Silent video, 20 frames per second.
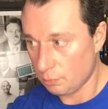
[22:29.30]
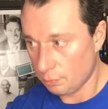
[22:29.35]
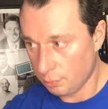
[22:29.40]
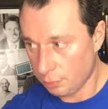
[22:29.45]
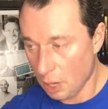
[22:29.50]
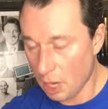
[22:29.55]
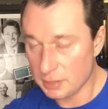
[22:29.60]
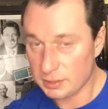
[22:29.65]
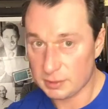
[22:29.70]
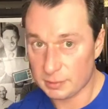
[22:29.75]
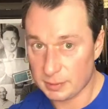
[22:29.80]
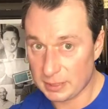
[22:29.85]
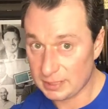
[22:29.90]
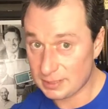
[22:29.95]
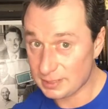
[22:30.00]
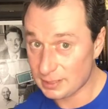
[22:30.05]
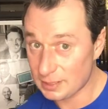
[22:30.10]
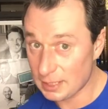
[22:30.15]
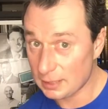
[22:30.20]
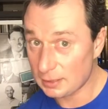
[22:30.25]
possibly
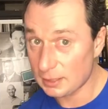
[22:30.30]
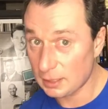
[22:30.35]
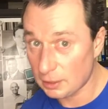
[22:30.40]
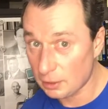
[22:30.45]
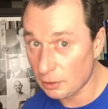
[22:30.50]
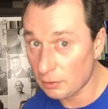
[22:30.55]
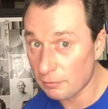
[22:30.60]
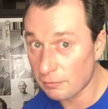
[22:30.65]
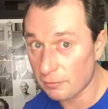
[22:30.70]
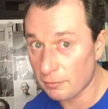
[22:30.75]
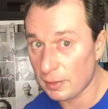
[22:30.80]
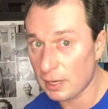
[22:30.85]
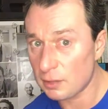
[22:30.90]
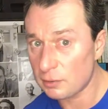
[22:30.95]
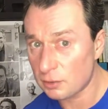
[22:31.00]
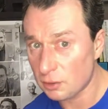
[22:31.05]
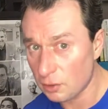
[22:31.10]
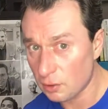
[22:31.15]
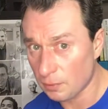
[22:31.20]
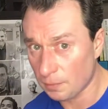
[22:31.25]
selecting you for
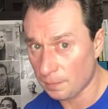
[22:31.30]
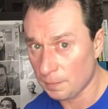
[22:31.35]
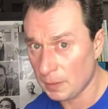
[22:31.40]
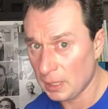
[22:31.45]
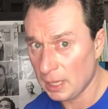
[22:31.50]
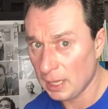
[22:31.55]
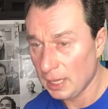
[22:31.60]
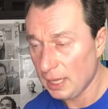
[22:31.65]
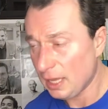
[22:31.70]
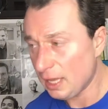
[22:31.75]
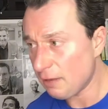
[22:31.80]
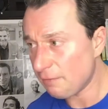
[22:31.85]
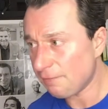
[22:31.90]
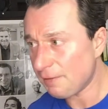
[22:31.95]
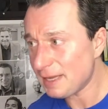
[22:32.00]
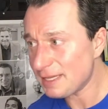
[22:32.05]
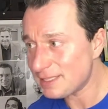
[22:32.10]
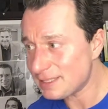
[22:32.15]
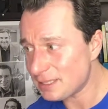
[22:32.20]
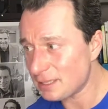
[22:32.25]
round 2? If
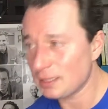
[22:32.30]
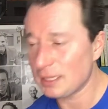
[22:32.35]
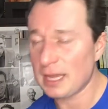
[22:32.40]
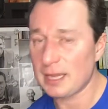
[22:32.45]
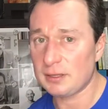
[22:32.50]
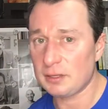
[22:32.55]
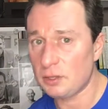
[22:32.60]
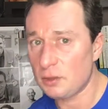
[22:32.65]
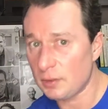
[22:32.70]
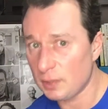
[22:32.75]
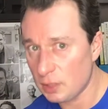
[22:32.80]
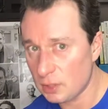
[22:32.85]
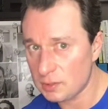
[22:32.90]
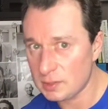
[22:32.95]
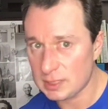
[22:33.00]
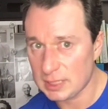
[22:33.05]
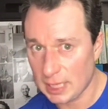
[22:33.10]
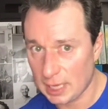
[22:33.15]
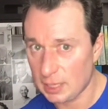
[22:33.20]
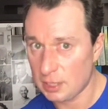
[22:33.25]
I select you and you
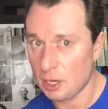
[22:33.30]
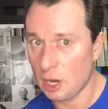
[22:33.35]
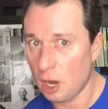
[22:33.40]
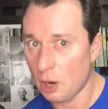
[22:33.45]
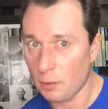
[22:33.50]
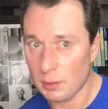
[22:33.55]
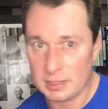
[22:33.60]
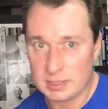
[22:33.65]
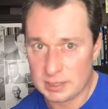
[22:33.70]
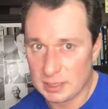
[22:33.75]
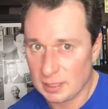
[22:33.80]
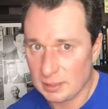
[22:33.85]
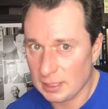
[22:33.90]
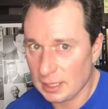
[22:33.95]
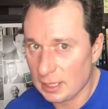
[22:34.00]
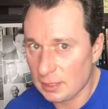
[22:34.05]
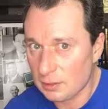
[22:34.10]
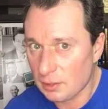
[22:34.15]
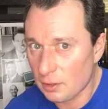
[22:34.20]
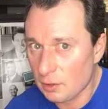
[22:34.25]
say no, it's not the
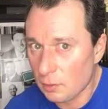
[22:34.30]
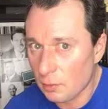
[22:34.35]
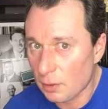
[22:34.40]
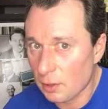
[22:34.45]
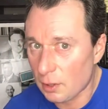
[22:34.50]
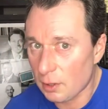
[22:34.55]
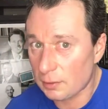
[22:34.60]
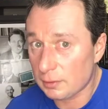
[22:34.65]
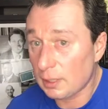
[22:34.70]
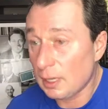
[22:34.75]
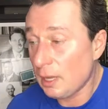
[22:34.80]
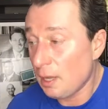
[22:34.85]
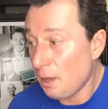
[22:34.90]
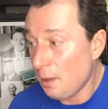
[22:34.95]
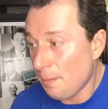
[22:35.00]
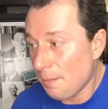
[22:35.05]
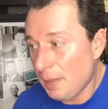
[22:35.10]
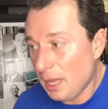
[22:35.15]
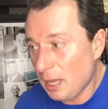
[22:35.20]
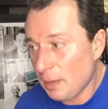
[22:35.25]
end of the world.
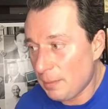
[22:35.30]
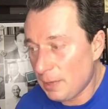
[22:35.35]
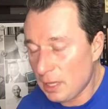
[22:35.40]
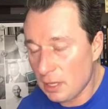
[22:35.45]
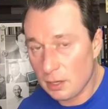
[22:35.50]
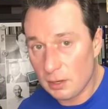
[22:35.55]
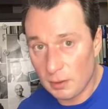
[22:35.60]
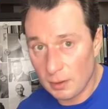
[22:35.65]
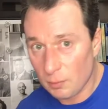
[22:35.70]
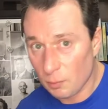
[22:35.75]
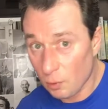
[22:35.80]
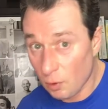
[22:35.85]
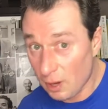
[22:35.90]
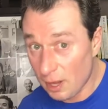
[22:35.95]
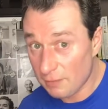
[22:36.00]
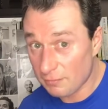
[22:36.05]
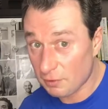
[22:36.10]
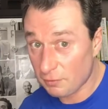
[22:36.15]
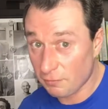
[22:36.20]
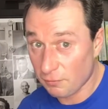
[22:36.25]
Maybe you won't
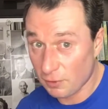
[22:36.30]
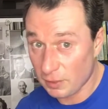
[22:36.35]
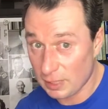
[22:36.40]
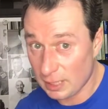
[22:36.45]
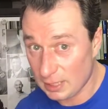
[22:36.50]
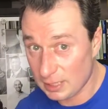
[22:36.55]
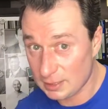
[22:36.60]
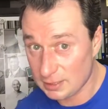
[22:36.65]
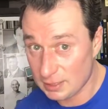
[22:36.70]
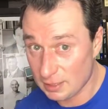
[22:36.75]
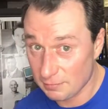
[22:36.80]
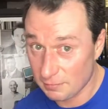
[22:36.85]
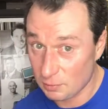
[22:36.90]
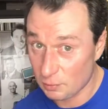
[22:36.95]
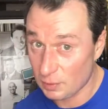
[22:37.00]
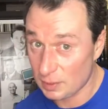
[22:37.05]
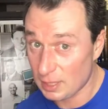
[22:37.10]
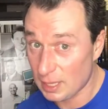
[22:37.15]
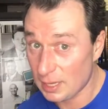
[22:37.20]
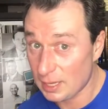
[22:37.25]
have the $497
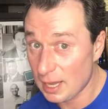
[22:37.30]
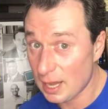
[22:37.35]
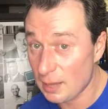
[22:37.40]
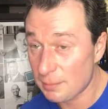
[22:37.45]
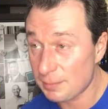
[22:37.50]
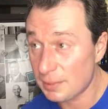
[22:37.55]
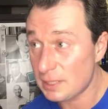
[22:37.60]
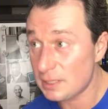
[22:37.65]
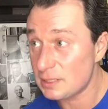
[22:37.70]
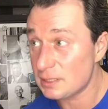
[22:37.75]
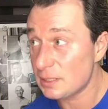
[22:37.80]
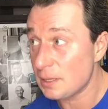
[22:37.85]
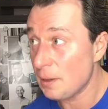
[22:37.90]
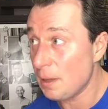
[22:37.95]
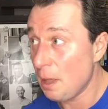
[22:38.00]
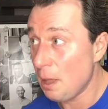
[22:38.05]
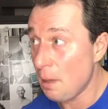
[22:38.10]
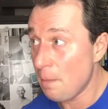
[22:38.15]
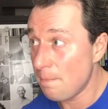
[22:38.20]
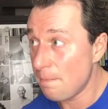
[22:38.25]
when that happens.
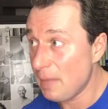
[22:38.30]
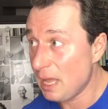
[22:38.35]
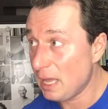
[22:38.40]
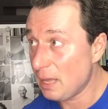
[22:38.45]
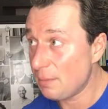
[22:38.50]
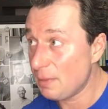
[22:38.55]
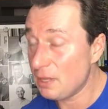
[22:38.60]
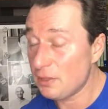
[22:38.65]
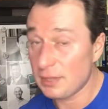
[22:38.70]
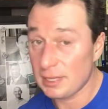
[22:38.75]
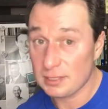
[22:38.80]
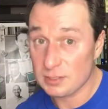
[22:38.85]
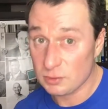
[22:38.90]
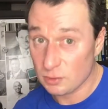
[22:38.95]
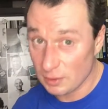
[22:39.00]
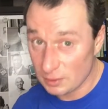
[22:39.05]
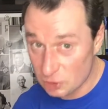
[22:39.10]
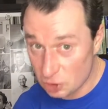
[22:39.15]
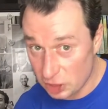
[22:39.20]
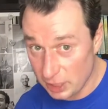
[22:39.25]
Maybe things
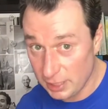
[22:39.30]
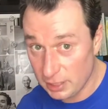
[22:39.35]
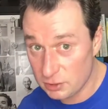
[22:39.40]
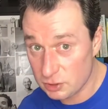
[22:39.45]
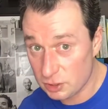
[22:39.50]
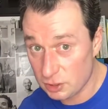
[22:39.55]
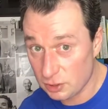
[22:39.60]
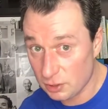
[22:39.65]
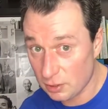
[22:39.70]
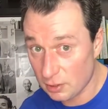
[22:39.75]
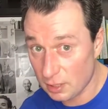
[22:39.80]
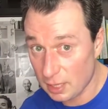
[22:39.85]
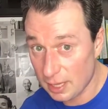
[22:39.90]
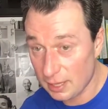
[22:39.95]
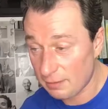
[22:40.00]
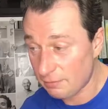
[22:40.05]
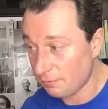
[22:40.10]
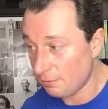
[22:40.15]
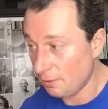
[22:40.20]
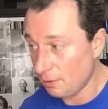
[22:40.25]
will change in your
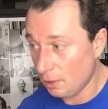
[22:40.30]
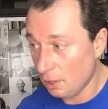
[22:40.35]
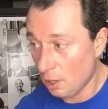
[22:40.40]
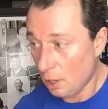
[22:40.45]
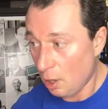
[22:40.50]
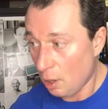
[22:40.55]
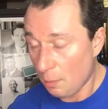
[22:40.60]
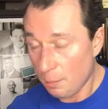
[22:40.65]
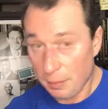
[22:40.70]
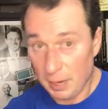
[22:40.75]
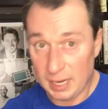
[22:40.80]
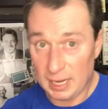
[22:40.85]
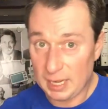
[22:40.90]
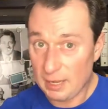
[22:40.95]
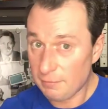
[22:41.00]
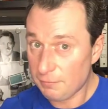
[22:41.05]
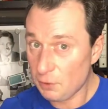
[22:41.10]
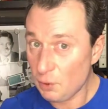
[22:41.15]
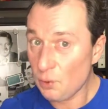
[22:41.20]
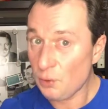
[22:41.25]
life. But
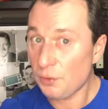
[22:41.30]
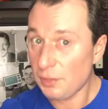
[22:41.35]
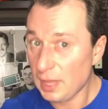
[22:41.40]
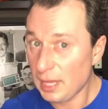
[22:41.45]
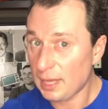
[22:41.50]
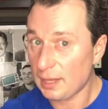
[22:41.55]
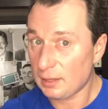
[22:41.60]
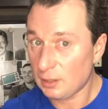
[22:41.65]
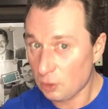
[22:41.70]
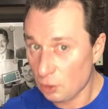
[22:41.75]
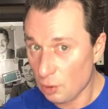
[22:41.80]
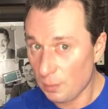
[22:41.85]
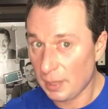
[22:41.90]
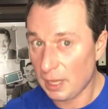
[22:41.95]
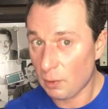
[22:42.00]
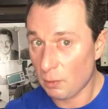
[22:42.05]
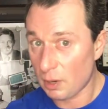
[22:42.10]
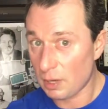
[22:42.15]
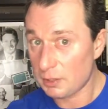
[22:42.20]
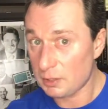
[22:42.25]
if you think you
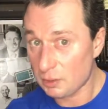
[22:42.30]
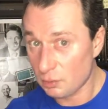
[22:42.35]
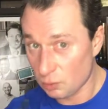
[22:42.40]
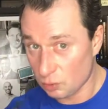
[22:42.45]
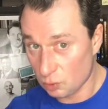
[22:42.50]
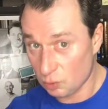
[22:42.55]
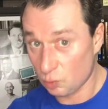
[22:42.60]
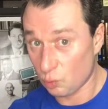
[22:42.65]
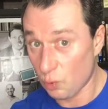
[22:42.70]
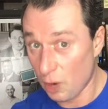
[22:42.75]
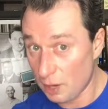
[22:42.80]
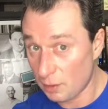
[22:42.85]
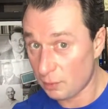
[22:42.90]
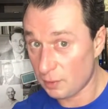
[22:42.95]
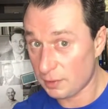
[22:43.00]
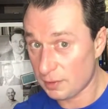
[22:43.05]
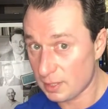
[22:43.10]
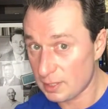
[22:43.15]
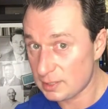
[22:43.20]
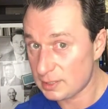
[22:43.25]
may want to run
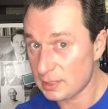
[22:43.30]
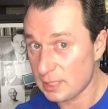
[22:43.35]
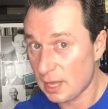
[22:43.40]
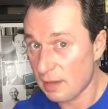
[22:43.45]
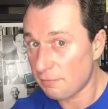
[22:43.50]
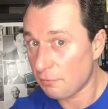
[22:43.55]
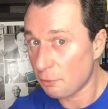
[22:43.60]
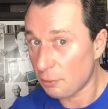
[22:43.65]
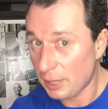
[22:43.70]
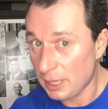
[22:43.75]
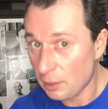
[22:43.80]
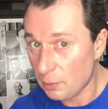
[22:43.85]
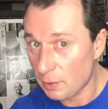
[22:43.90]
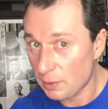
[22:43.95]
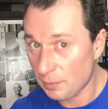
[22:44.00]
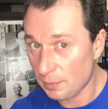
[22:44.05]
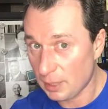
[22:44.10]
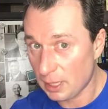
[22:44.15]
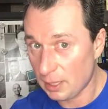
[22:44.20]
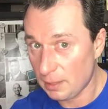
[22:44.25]
with this and have a week
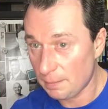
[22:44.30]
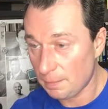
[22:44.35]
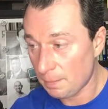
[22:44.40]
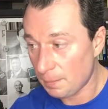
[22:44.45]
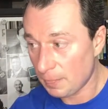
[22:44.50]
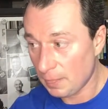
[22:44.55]
with me,